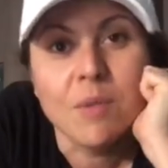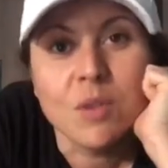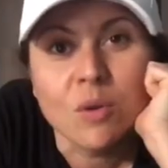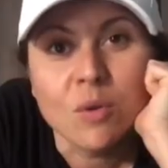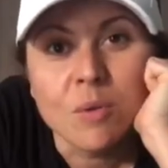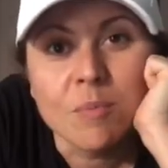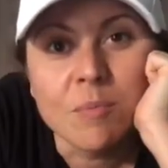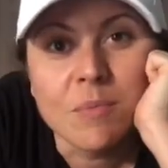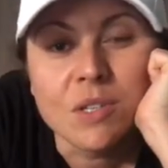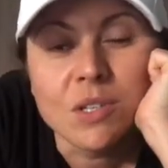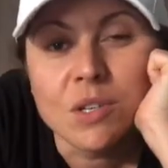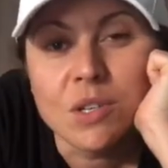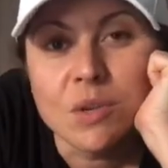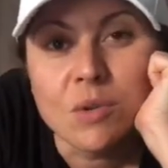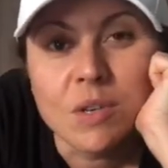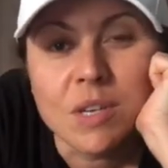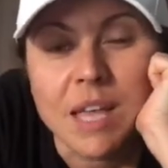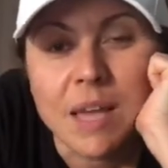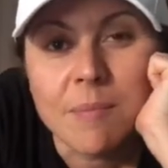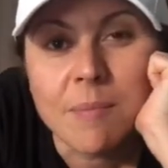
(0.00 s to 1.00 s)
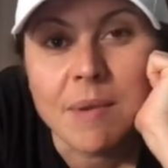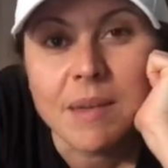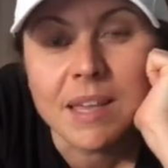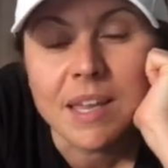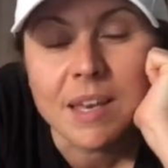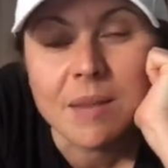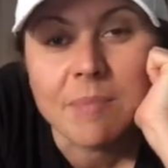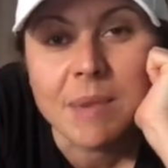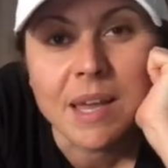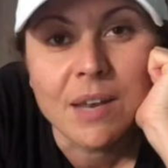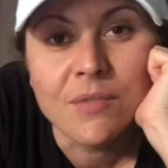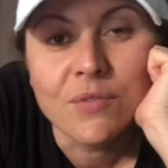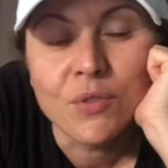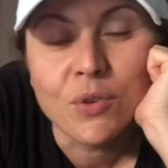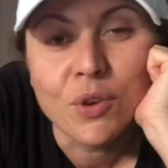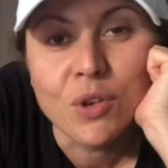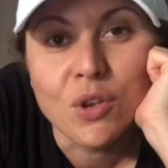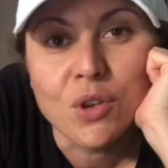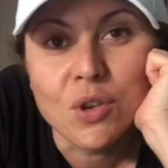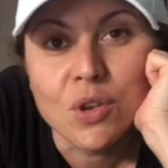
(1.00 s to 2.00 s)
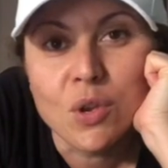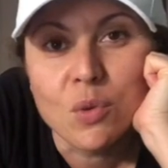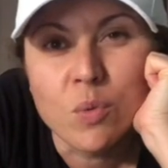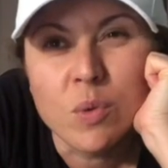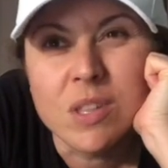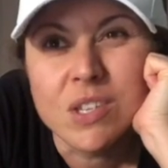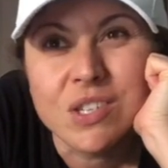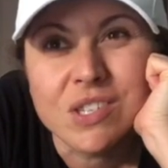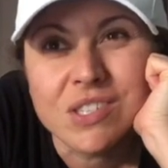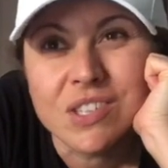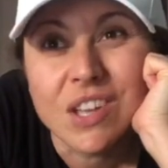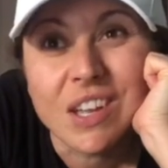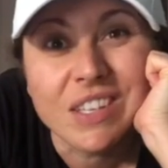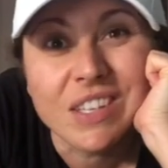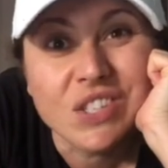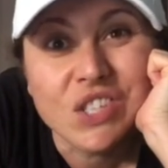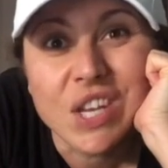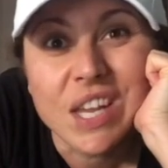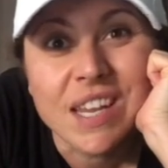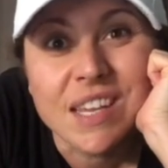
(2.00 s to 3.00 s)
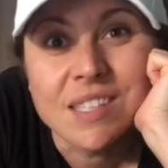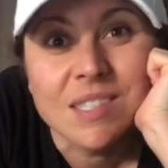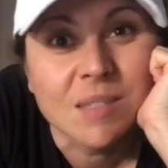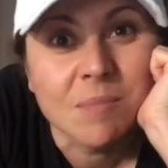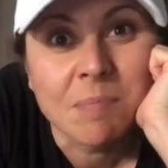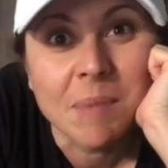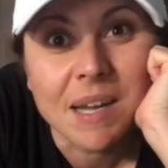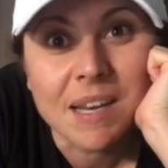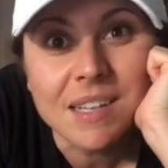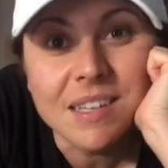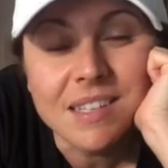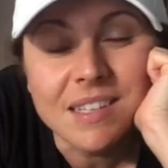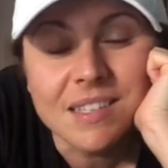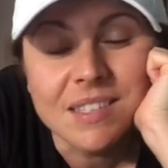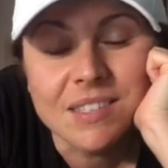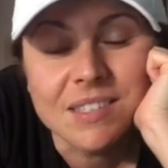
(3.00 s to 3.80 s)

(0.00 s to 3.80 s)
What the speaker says: You'd get it made for you with just like cheese and butter.